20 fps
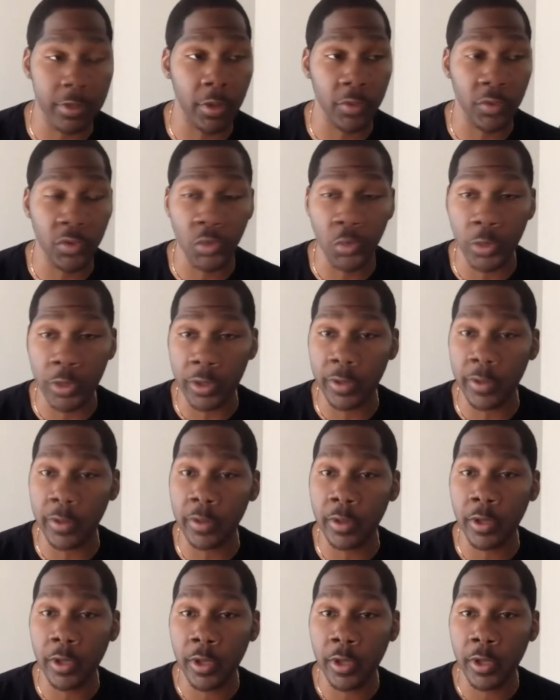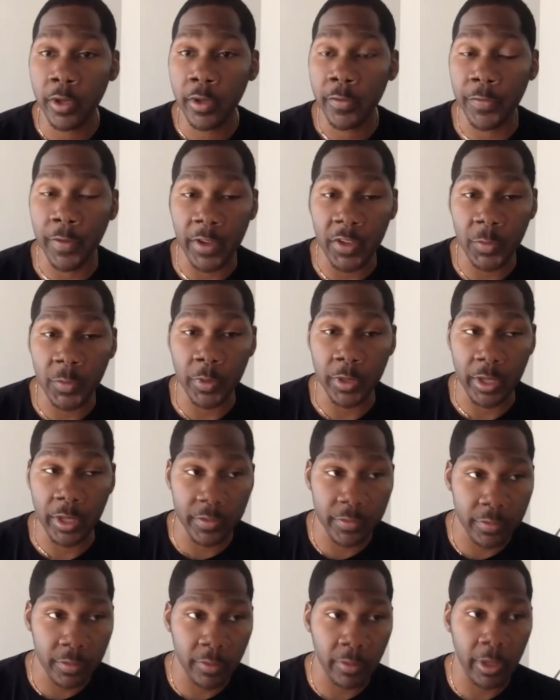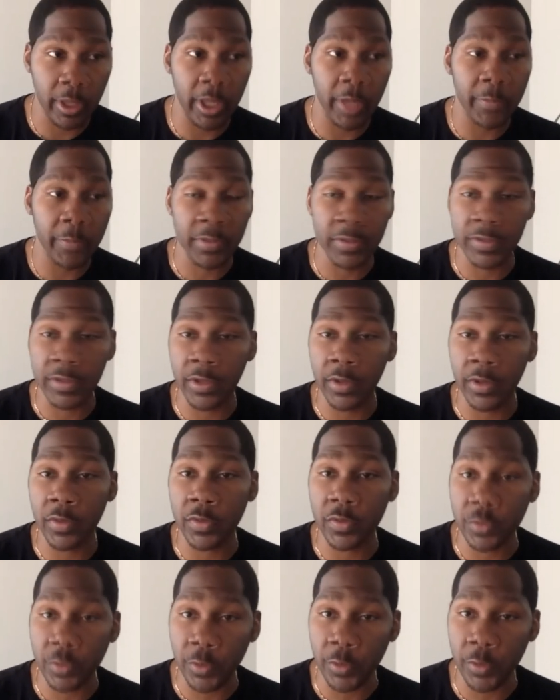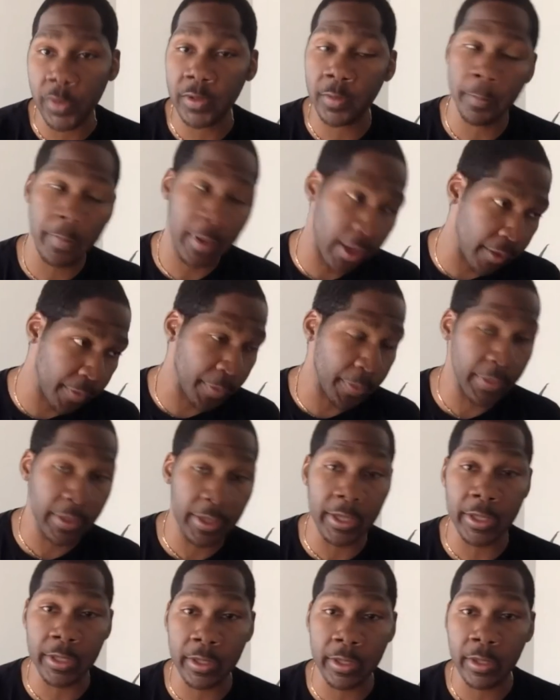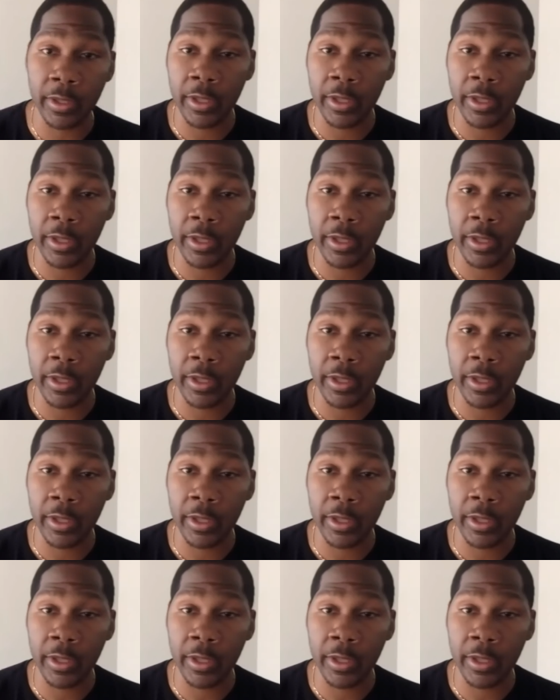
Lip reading: Twitter, Facebook, Instagram, to tell stories about then,